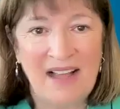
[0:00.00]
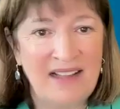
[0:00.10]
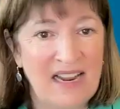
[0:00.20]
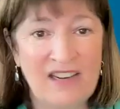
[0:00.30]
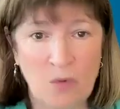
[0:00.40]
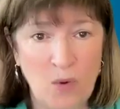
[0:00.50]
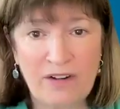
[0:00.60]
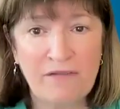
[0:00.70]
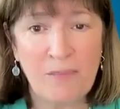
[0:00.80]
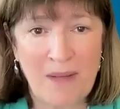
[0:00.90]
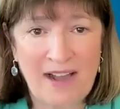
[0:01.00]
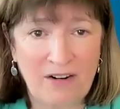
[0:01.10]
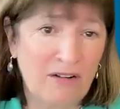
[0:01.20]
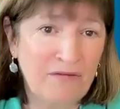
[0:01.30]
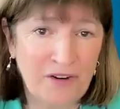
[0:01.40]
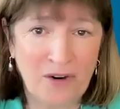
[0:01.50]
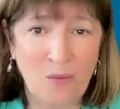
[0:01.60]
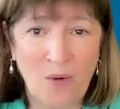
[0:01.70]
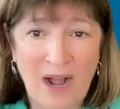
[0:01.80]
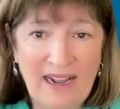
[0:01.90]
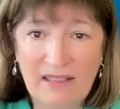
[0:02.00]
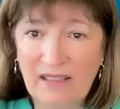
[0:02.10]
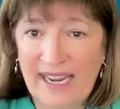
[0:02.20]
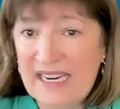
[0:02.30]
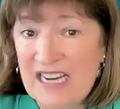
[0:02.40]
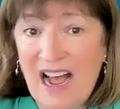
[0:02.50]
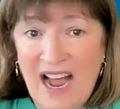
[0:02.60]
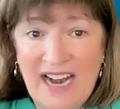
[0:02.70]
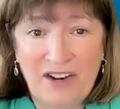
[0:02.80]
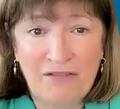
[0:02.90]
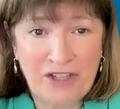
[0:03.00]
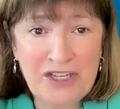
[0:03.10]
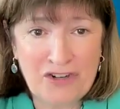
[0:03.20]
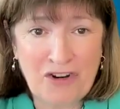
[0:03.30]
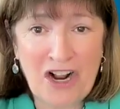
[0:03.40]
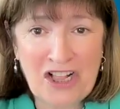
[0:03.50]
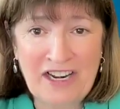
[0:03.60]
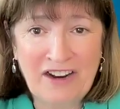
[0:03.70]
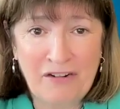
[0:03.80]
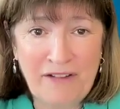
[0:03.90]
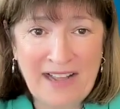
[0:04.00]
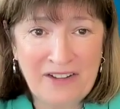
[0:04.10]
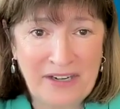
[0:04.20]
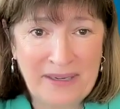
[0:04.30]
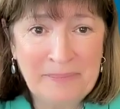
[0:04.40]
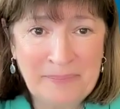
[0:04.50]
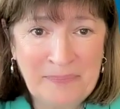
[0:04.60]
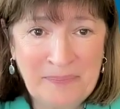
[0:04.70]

it's a wonderful model for why I like to hire really strong clinical faculty.